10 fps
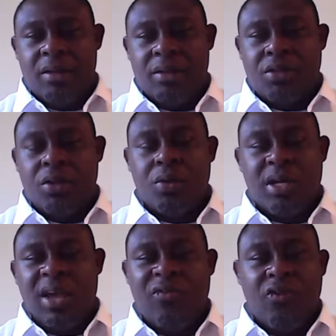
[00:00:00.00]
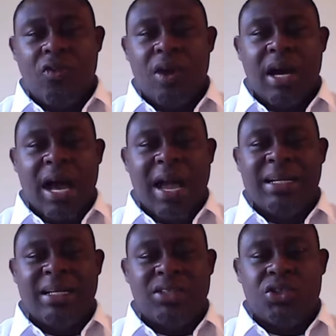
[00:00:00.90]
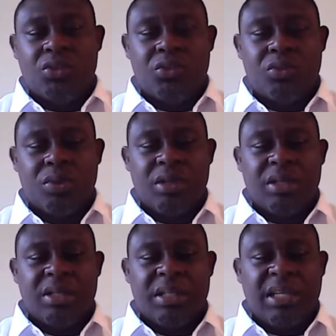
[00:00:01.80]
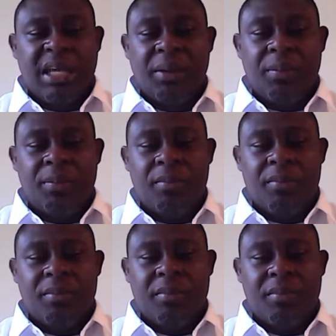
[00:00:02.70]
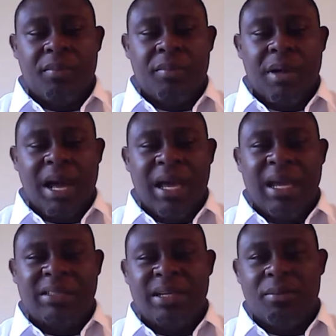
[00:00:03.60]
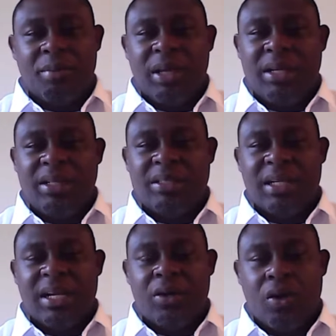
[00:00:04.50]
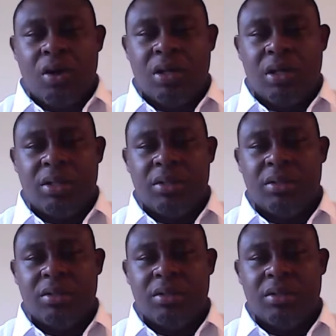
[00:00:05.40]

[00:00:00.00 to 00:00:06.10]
So therefore, I need to keep my A's and B's in order